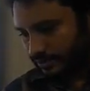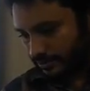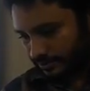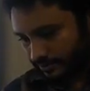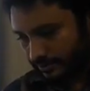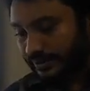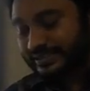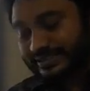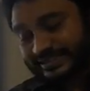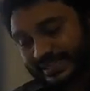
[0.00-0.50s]

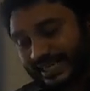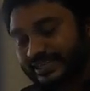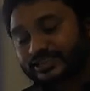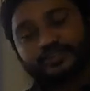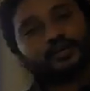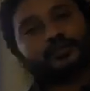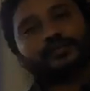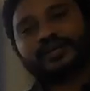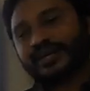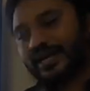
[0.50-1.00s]
Mistakes
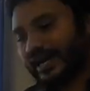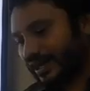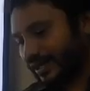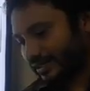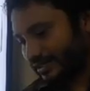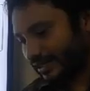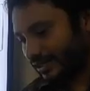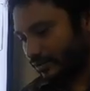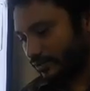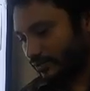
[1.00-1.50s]
should be
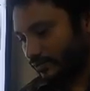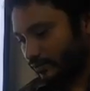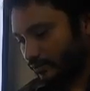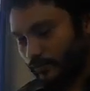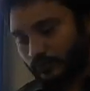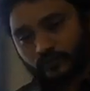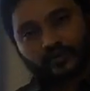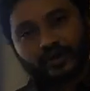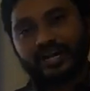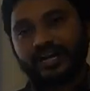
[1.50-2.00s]
corrected
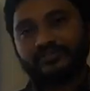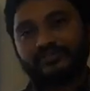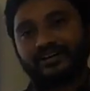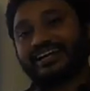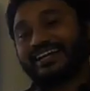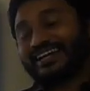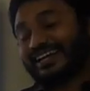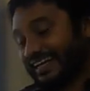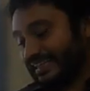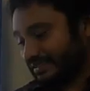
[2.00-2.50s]
wherever
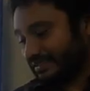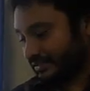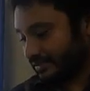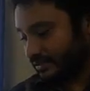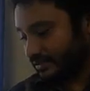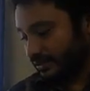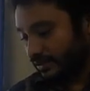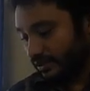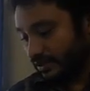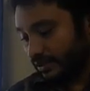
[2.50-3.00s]
it
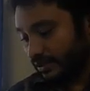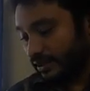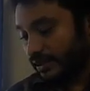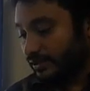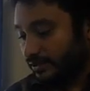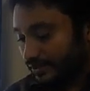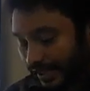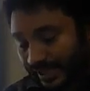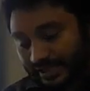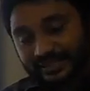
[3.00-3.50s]
is.
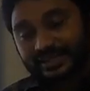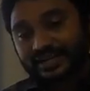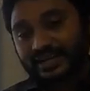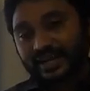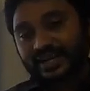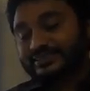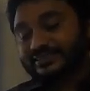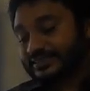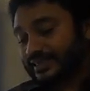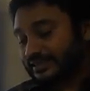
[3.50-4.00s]
Then the
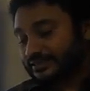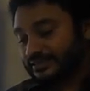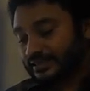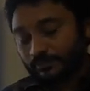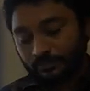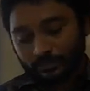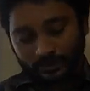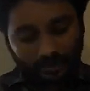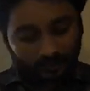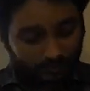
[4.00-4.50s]
last example,